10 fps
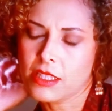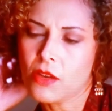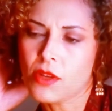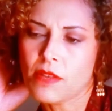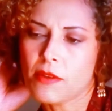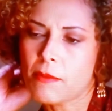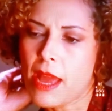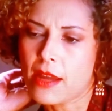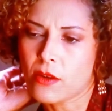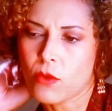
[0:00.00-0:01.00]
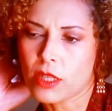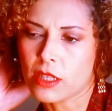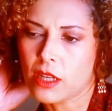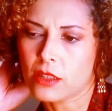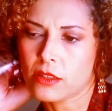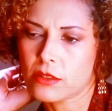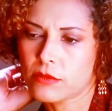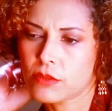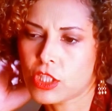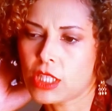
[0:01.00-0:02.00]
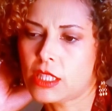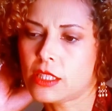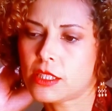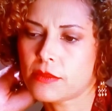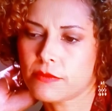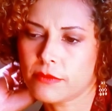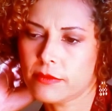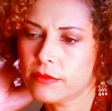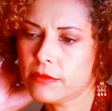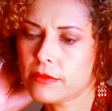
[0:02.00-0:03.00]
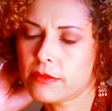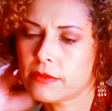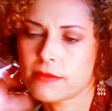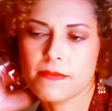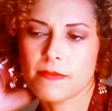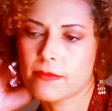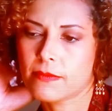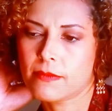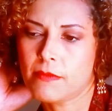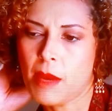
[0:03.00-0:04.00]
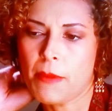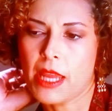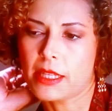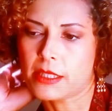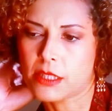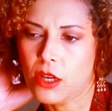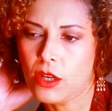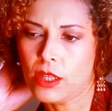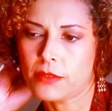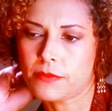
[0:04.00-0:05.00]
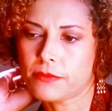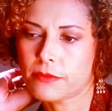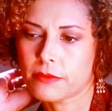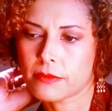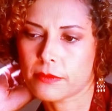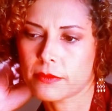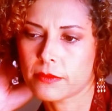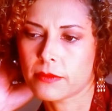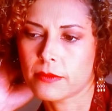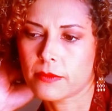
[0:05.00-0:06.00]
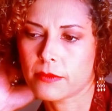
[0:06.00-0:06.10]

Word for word: don't even matter what color she is. My man is gone.